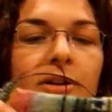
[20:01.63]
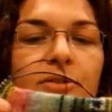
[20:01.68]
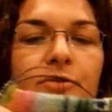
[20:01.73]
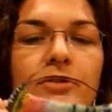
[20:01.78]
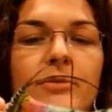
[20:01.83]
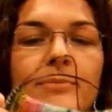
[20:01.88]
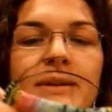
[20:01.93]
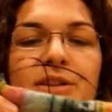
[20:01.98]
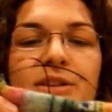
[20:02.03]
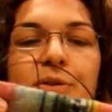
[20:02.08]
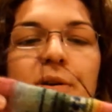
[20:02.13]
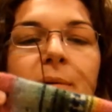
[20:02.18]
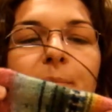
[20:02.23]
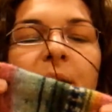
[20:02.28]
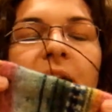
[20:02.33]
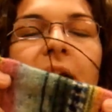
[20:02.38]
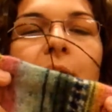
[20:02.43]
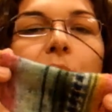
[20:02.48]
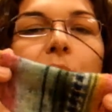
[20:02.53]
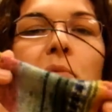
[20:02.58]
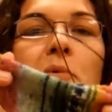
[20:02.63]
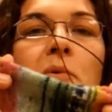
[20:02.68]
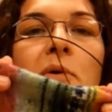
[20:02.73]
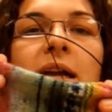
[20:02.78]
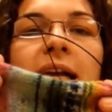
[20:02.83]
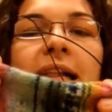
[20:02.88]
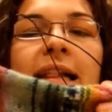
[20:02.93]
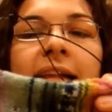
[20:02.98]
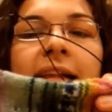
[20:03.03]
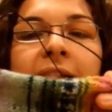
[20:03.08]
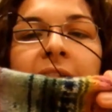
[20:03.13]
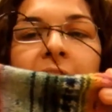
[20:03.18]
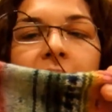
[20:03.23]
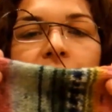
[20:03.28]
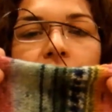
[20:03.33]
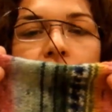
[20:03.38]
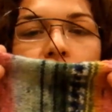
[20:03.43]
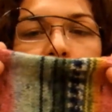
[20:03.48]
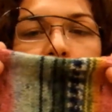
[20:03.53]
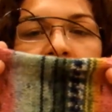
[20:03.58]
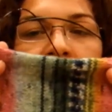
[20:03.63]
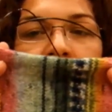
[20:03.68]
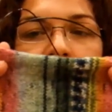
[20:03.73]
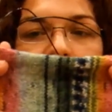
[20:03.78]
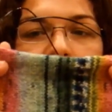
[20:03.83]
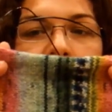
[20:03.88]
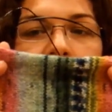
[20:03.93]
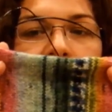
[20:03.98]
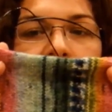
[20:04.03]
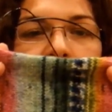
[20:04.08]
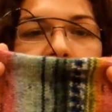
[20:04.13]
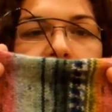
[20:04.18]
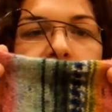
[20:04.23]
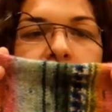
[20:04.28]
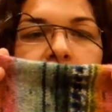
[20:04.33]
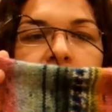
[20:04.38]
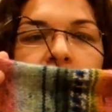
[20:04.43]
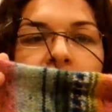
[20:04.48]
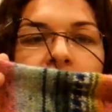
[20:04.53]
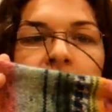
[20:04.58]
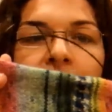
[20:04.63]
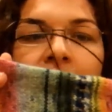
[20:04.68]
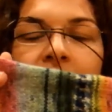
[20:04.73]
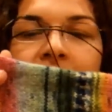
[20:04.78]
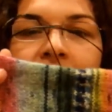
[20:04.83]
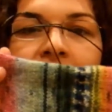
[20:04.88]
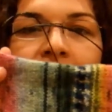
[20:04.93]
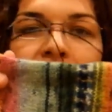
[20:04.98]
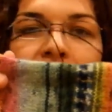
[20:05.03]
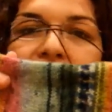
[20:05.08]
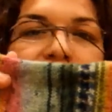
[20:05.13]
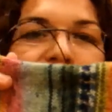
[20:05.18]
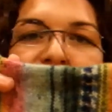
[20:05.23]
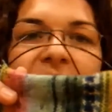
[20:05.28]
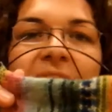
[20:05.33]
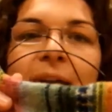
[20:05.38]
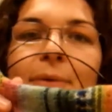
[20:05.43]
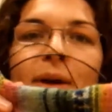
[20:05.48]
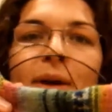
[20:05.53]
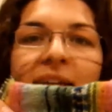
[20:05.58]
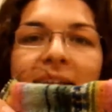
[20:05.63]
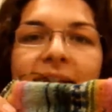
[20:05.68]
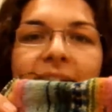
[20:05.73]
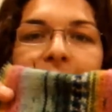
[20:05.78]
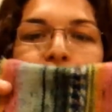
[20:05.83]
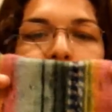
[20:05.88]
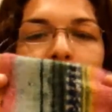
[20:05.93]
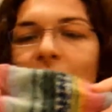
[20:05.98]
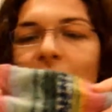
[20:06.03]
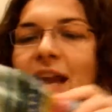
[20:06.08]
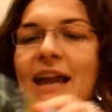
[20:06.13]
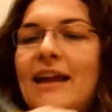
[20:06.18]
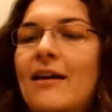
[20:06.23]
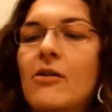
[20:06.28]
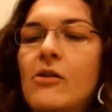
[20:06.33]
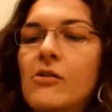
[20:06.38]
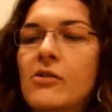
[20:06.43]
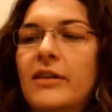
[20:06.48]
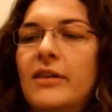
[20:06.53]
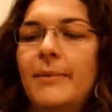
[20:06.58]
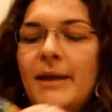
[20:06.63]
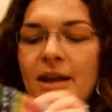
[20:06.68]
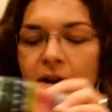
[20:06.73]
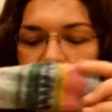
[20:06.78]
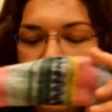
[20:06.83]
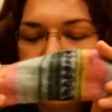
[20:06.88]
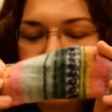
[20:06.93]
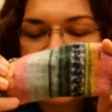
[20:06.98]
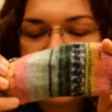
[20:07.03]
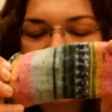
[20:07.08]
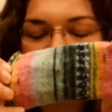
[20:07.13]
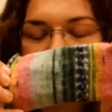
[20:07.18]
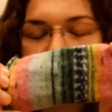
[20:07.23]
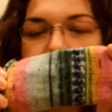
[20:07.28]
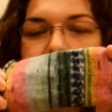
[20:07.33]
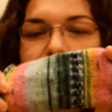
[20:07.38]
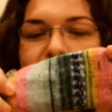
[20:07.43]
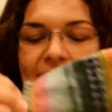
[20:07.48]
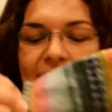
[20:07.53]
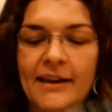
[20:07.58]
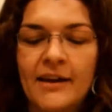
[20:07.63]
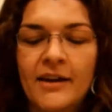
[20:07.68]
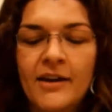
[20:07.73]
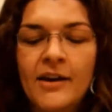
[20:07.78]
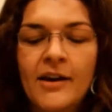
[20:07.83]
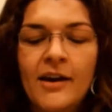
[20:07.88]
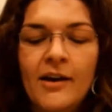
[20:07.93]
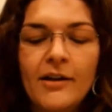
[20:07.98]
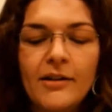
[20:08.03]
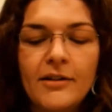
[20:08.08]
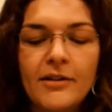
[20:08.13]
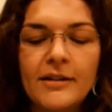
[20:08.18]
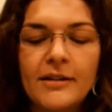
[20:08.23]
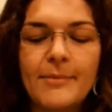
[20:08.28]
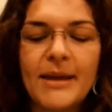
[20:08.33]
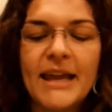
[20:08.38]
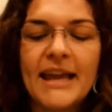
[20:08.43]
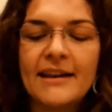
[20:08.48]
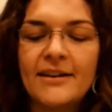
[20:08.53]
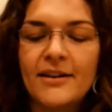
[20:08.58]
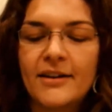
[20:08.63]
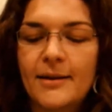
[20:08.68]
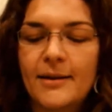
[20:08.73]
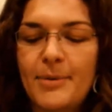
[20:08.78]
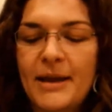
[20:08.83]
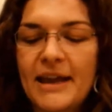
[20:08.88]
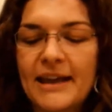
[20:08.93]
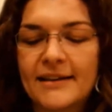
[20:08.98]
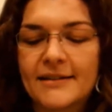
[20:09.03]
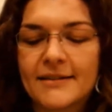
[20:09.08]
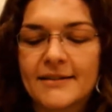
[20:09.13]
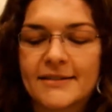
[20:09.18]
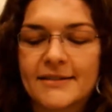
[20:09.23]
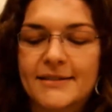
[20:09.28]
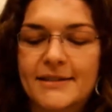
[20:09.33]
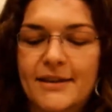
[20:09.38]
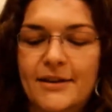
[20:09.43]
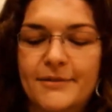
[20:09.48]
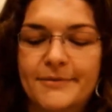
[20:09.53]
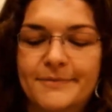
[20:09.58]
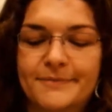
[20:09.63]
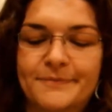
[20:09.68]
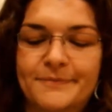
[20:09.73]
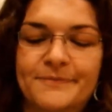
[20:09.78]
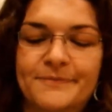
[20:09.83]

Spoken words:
what drew me to it, but I really love those pink sections. I just can't wait. I'm like, oh, let me hurry up and get to a pink. Oh, let me end on a pink. So